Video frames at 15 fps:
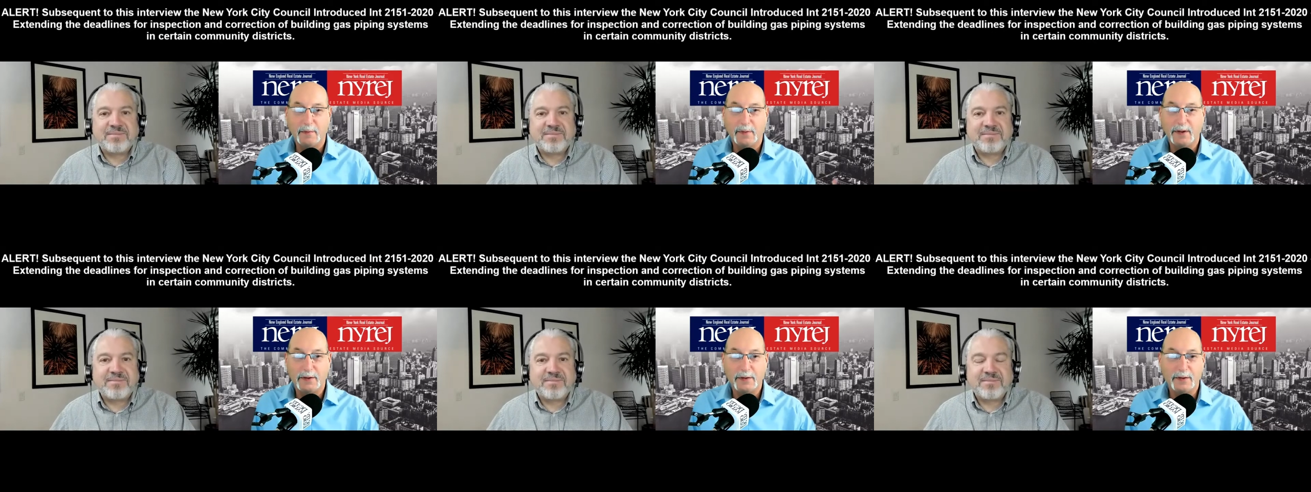
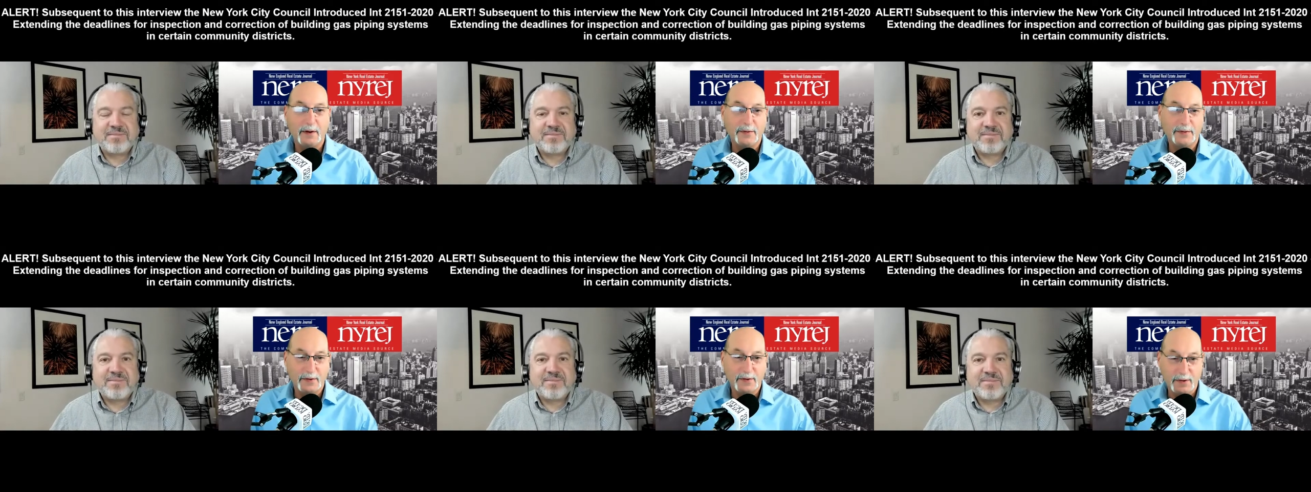Speaker 1: Bill,
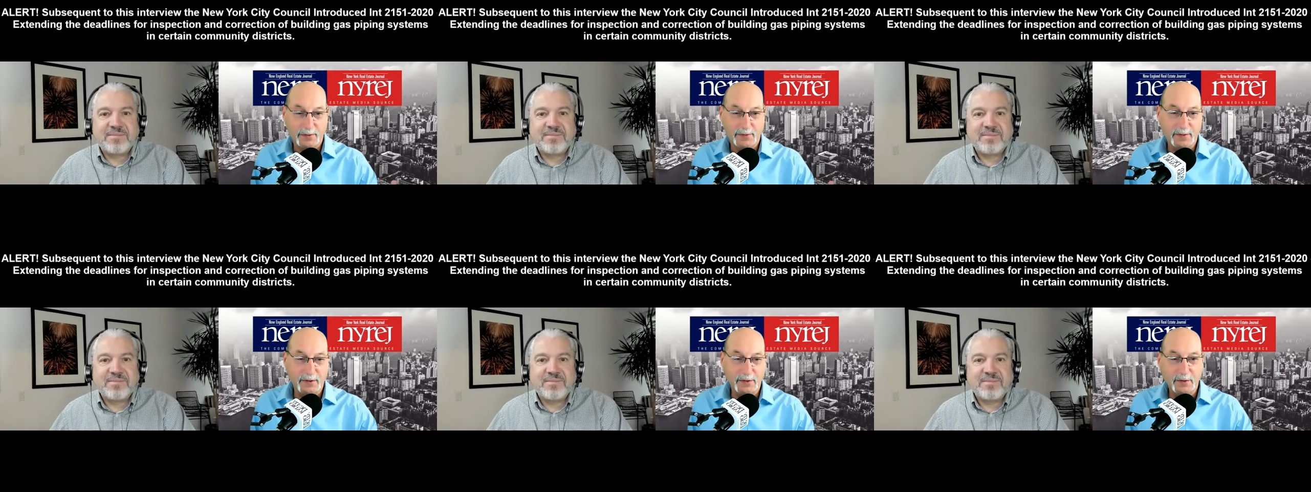you are
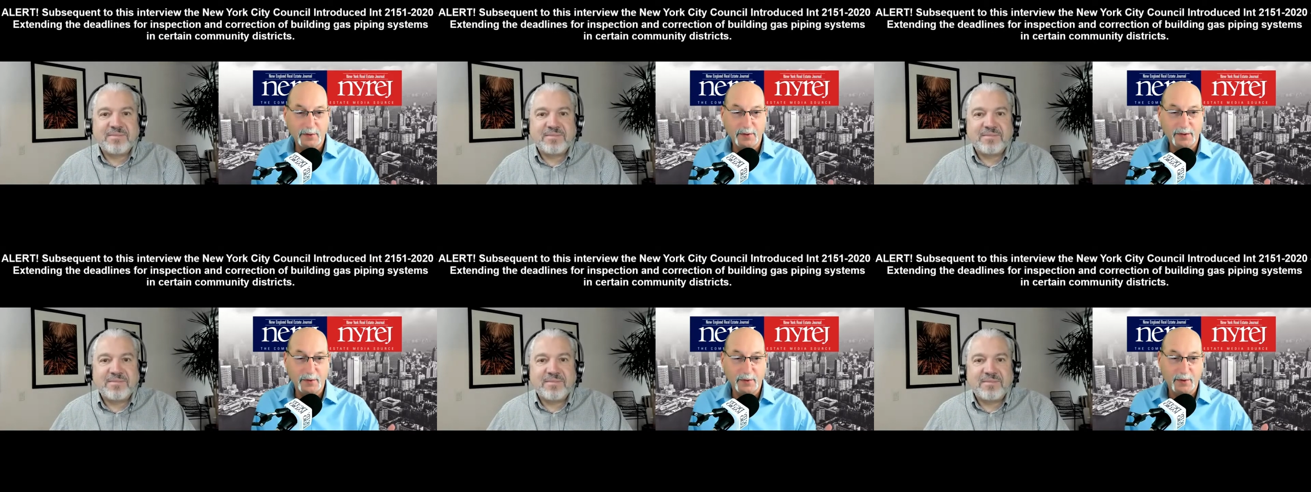you're still
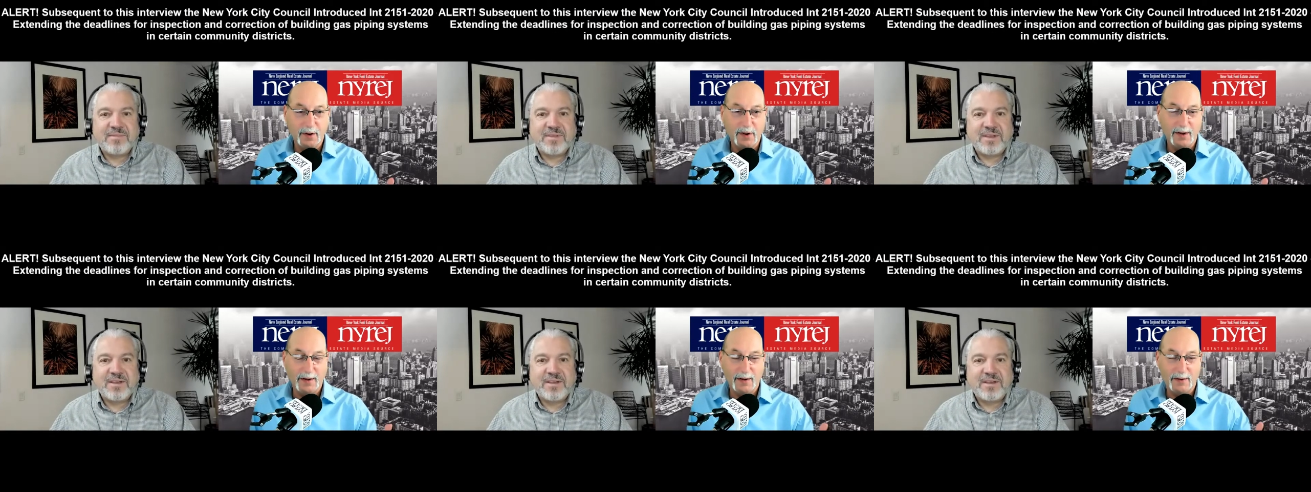doing
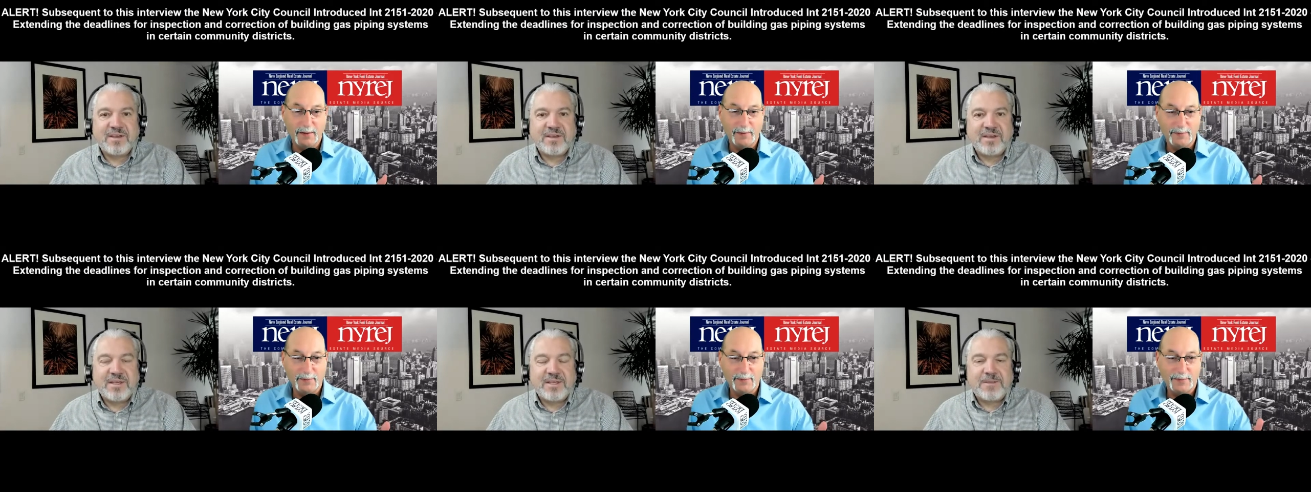your
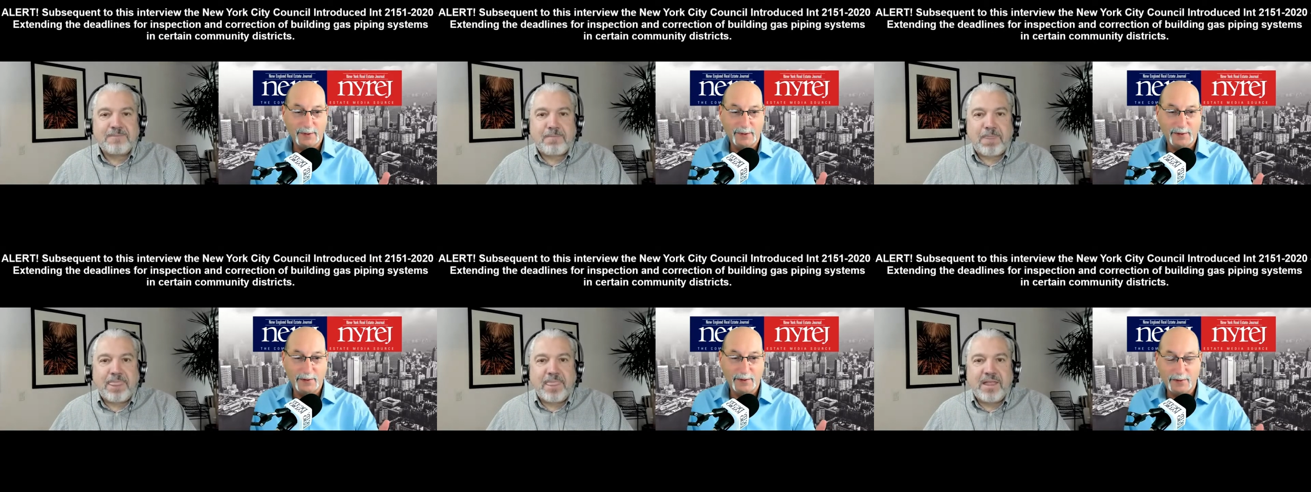uh,
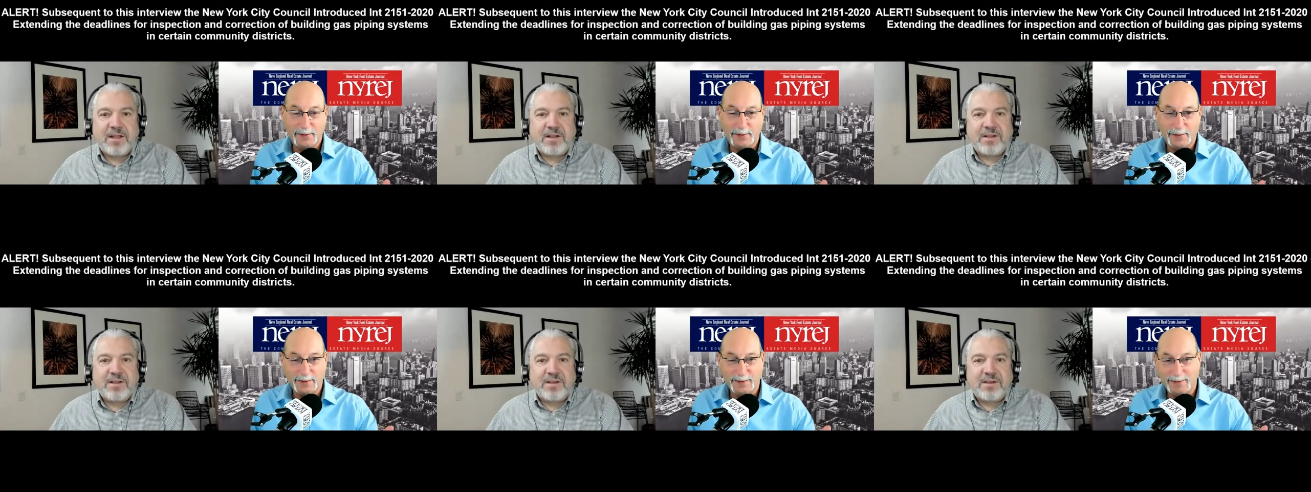
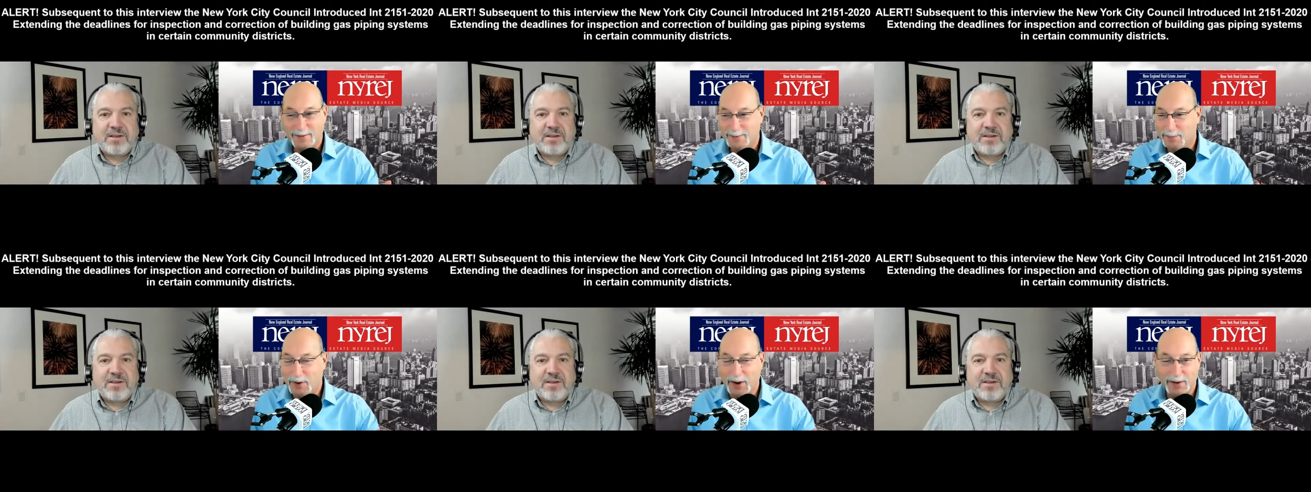your
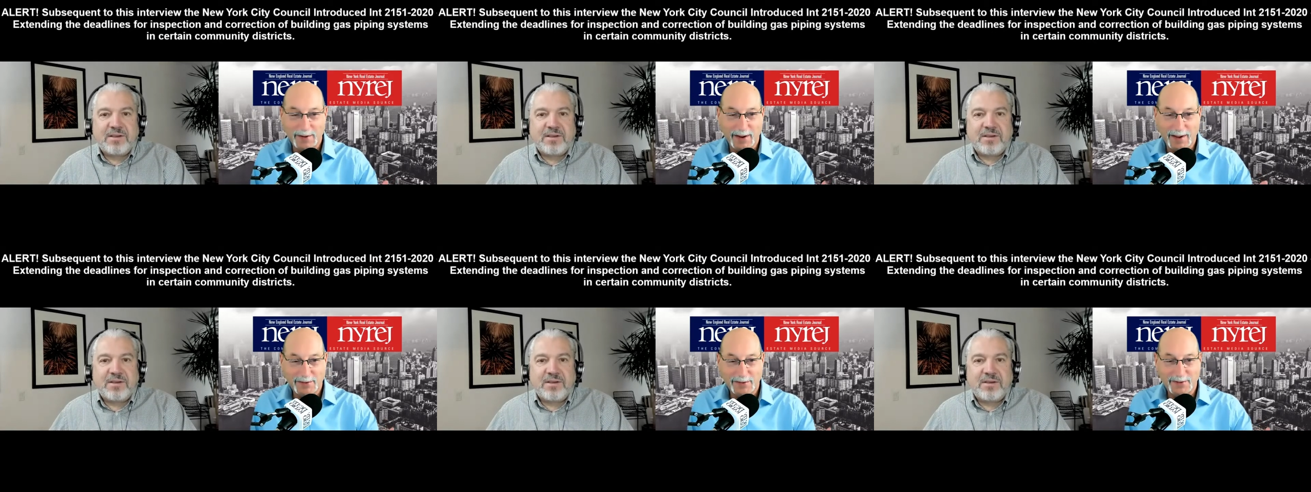uh,
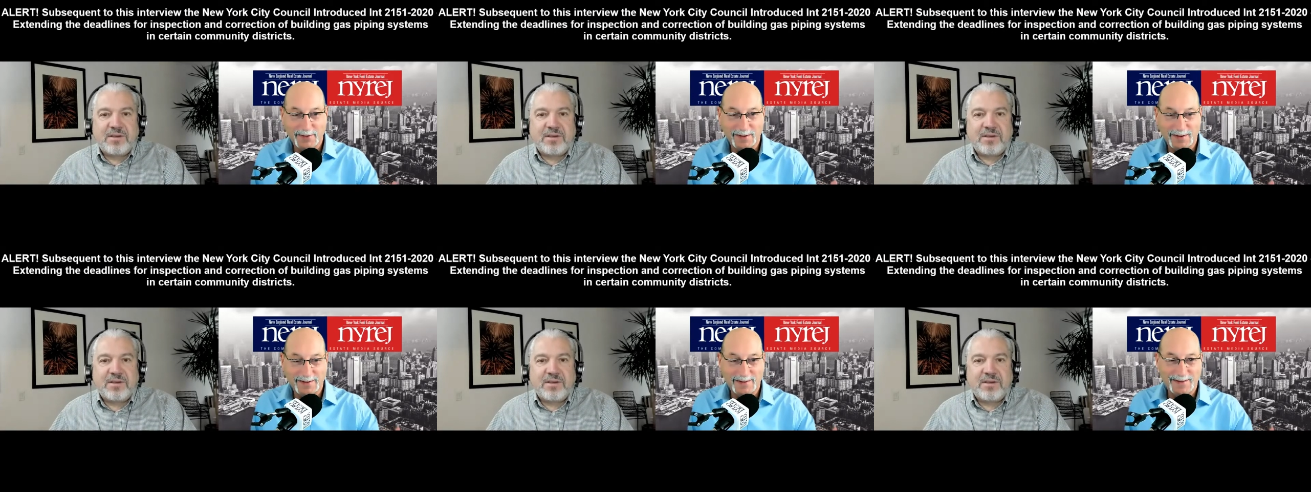podcast?